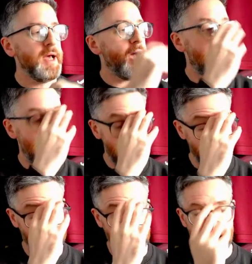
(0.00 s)

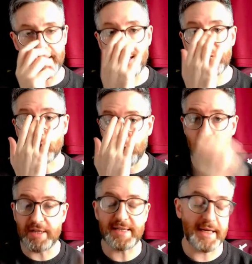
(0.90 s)
Um, and he scored
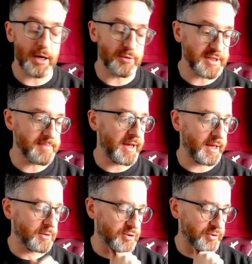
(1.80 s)
19 goals, he's their main
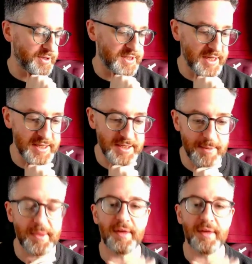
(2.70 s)
goal scorer of the season.